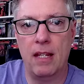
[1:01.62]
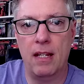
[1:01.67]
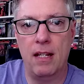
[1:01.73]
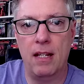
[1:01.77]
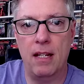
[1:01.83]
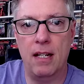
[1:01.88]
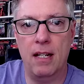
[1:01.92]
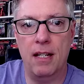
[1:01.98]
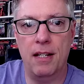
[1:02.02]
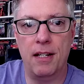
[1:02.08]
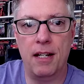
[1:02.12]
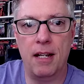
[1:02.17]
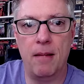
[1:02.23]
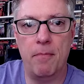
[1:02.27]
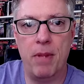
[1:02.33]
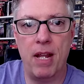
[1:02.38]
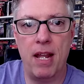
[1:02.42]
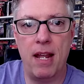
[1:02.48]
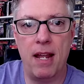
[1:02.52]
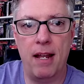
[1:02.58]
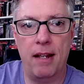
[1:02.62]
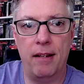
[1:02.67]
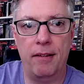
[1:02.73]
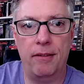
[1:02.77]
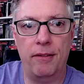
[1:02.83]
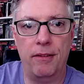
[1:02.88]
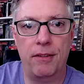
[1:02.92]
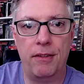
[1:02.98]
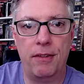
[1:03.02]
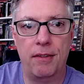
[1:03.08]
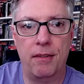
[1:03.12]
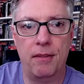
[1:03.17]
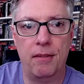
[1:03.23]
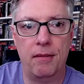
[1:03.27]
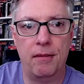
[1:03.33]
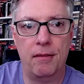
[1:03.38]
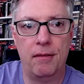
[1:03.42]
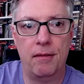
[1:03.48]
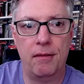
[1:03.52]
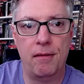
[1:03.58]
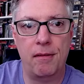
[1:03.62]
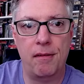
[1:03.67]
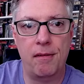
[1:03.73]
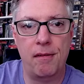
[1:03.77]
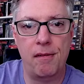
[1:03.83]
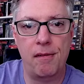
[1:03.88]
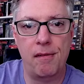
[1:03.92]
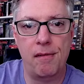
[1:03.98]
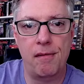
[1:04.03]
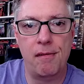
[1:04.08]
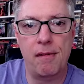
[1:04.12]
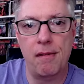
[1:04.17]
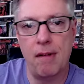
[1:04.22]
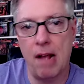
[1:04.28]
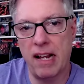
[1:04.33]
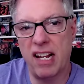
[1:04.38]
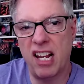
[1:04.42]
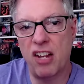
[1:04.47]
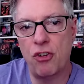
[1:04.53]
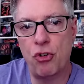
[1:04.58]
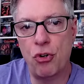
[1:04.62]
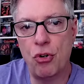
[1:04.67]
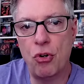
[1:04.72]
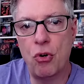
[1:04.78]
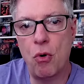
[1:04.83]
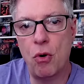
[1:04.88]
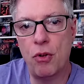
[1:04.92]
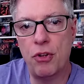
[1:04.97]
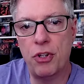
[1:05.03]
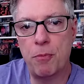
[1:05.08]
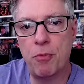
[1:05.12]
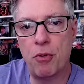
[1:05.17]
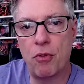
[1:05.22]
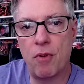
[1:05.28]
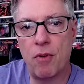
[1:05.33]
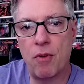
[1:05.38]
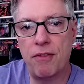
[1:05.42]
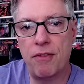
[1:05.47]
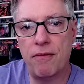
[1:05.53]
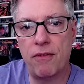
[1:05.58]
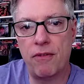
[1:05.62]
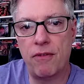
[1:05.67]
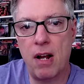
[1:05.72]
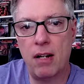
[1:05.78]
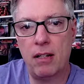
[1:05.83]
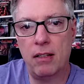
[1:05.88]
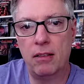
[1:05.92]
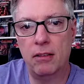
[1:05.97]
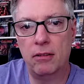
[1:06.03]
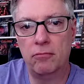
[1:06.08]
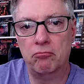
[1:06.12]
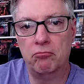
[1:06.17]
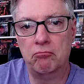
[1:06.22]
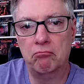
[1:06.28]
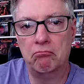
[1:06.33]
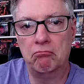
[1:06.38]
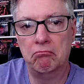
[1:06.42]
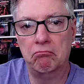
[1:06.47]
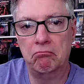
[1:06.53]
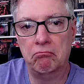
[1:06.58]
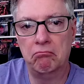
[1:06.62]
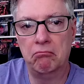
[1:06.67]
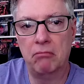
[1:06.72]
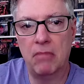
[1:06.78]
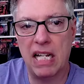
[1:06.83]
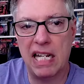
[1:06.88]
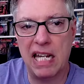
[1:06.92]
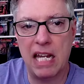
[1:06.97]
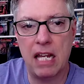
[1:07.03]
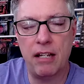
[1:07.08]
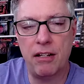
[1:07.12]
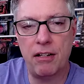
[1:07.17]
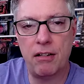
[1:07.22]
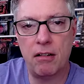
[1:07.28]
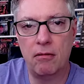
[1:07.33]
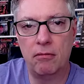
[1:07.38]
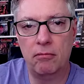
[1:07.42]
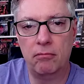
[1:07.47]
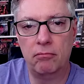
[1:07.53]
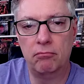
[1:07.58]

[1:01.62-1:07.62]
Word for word: It is a band, I guess you can call this progressive rock, I guess.